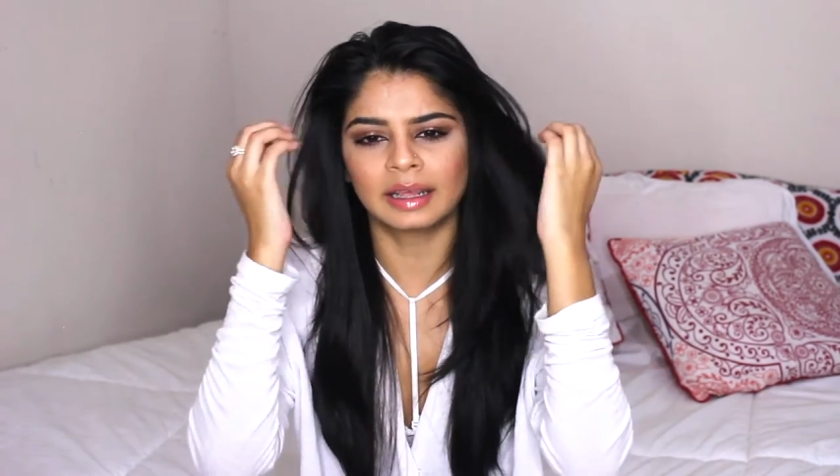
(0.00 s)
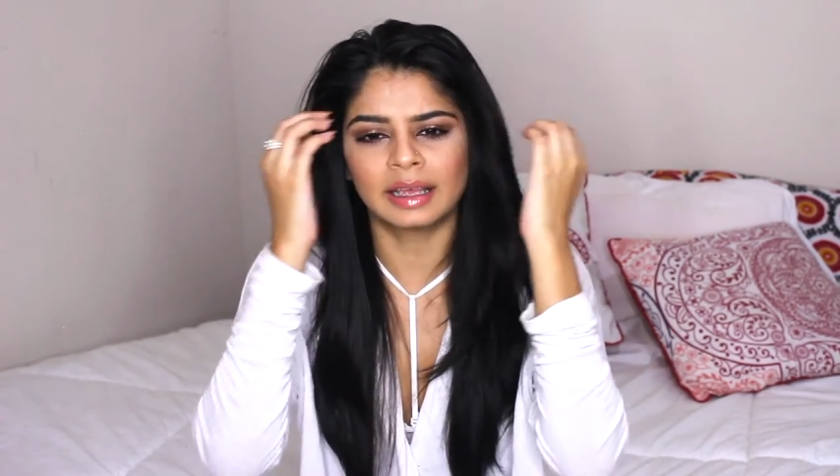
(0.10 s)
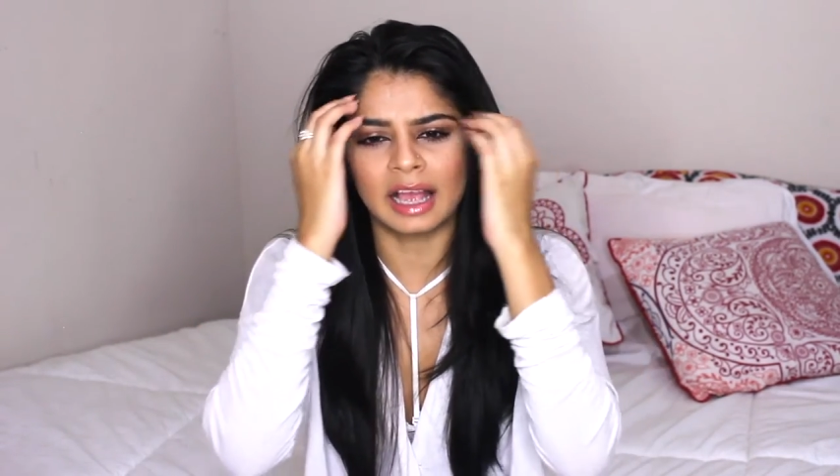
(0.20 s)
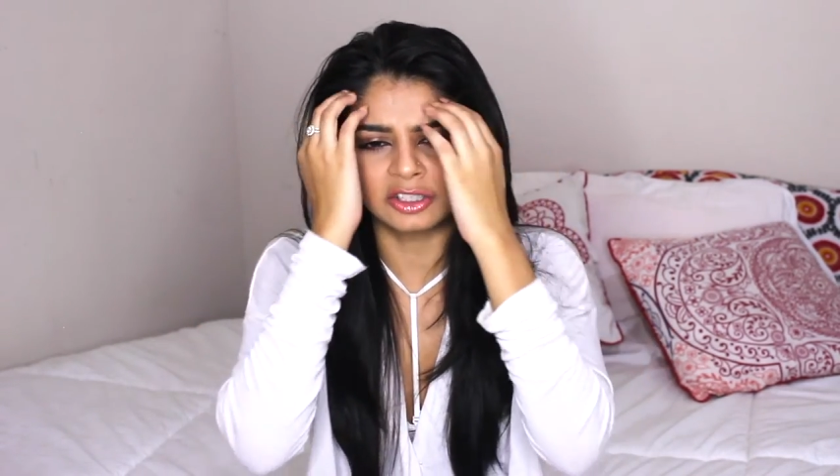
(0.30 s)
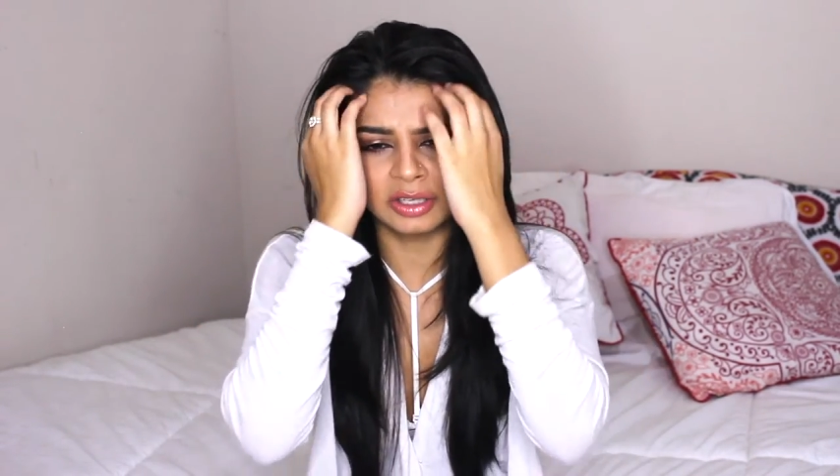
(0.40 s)
and
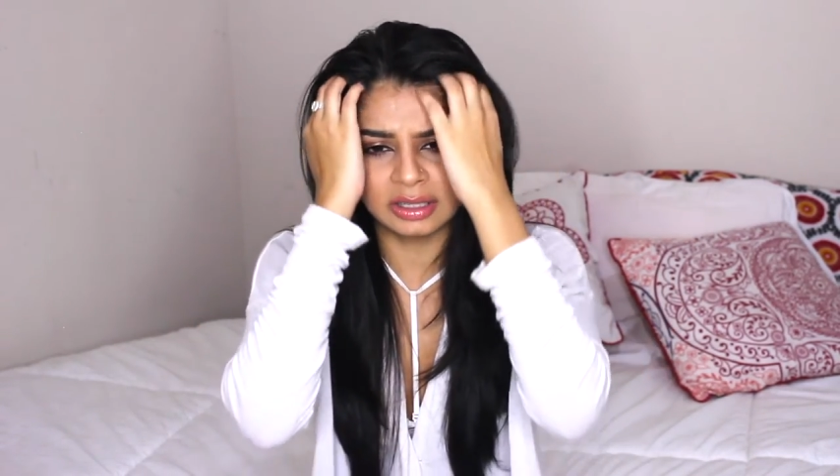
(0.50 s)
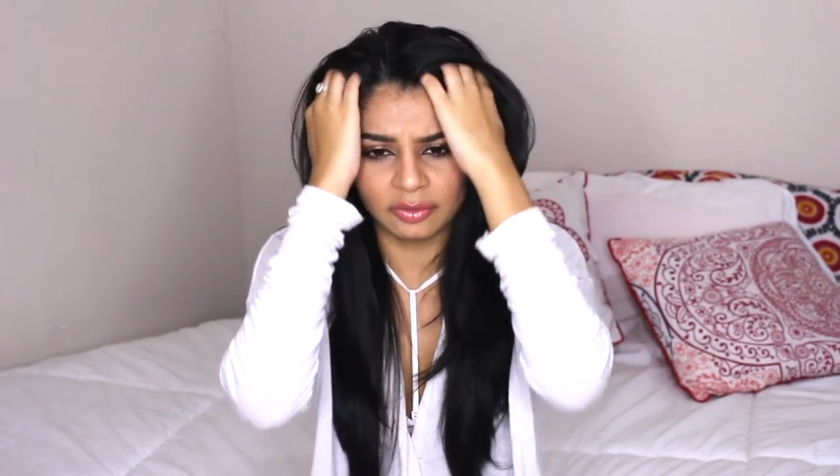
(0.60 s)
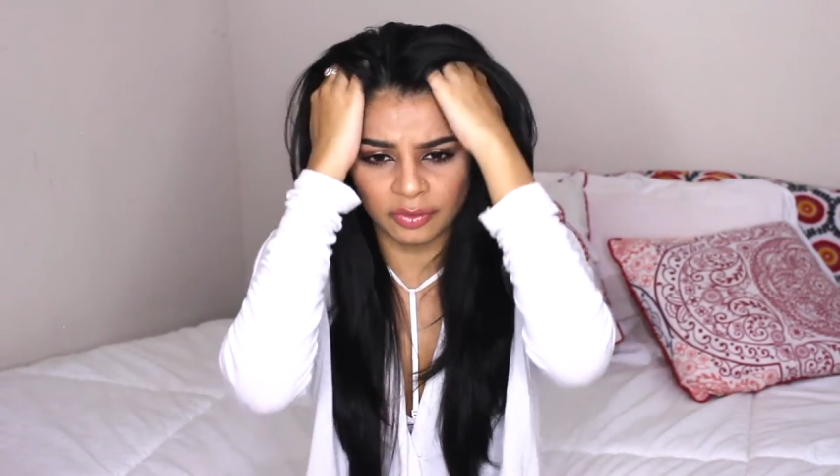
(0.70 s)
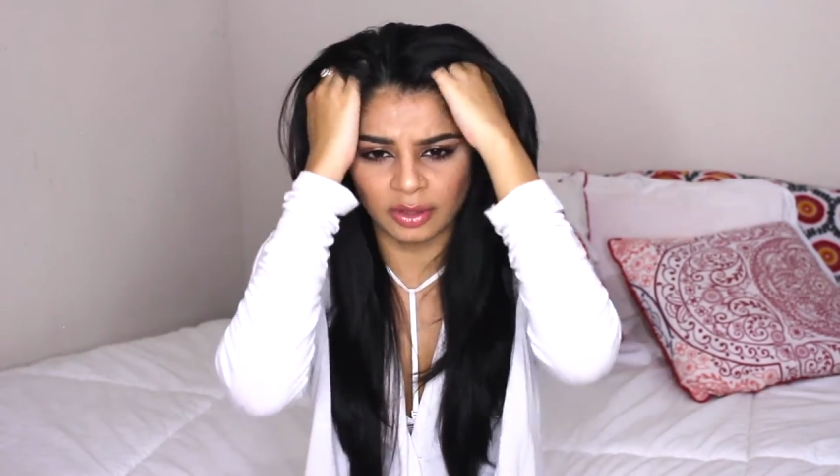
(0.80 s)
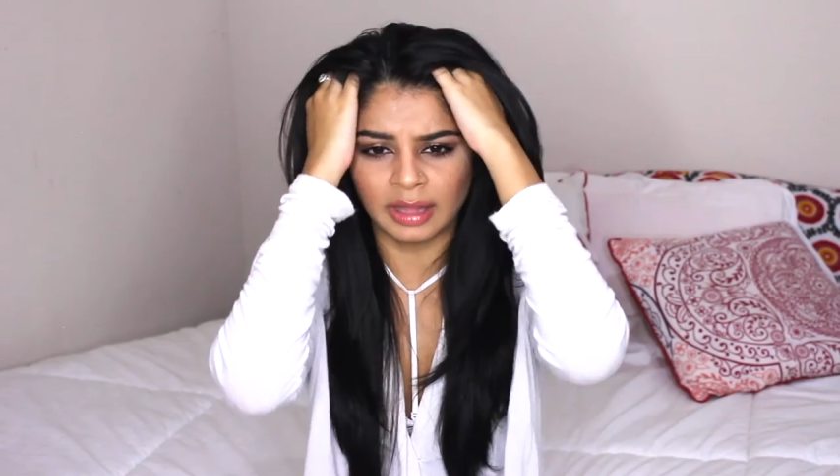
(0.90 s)
it actually
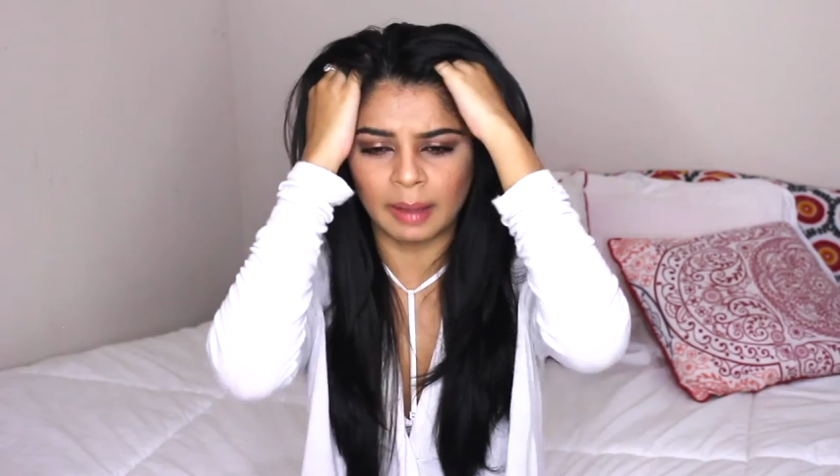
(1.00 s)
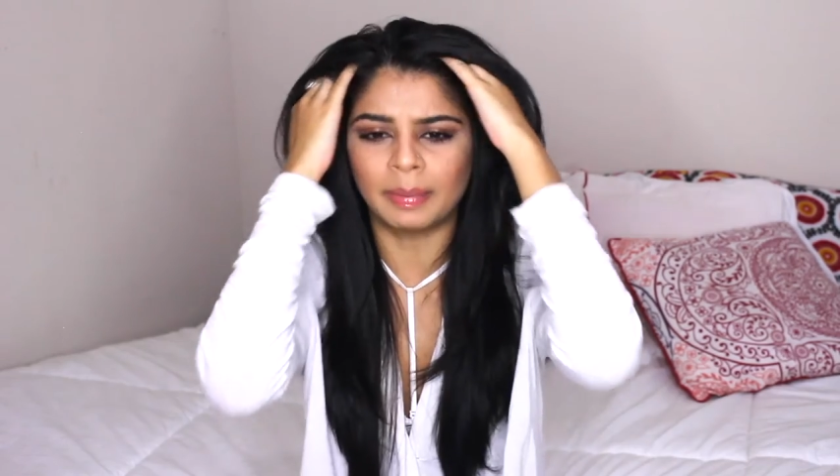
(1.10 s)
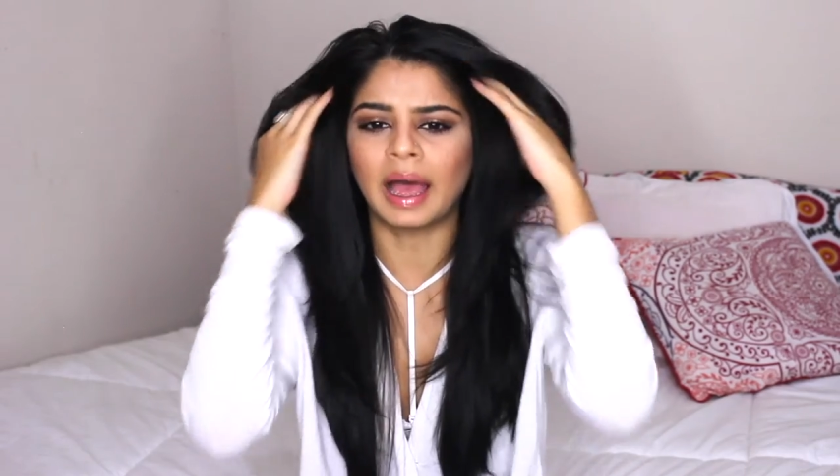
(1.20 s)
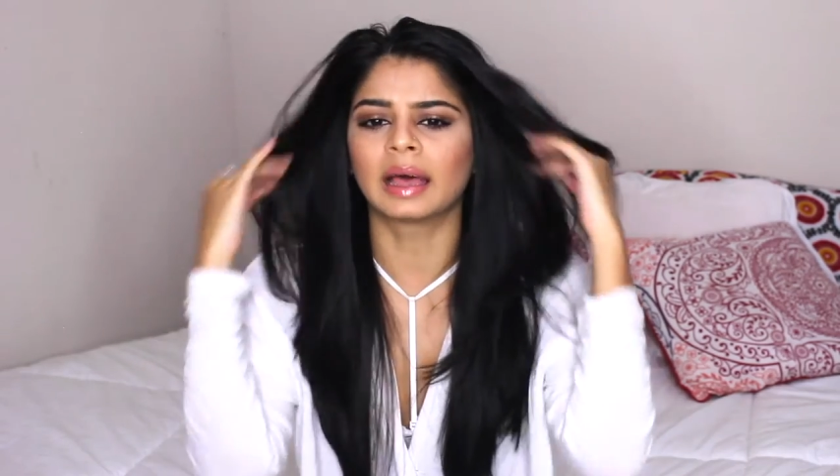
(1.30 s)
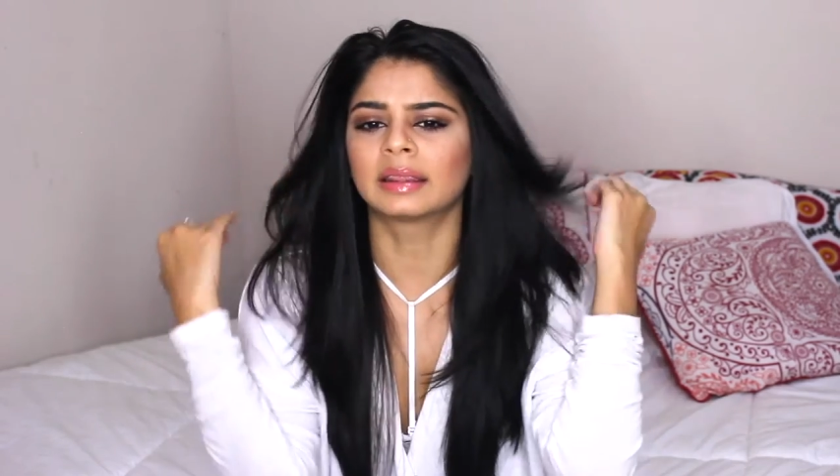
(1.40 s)
doesn't feel that
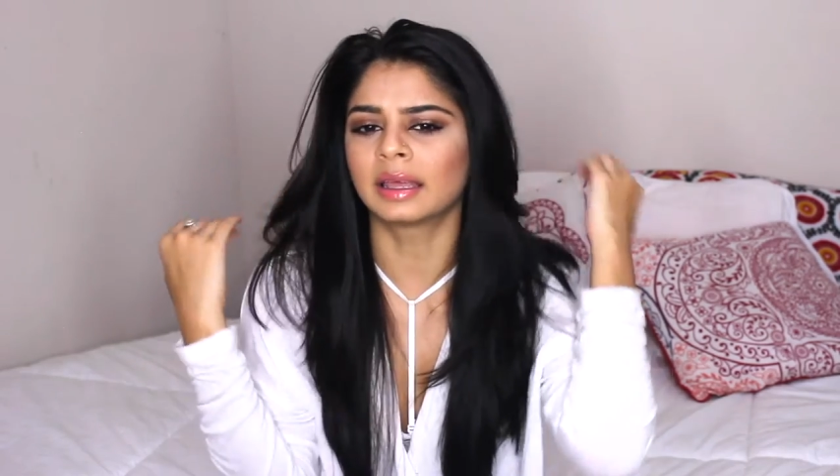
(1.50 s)
bad.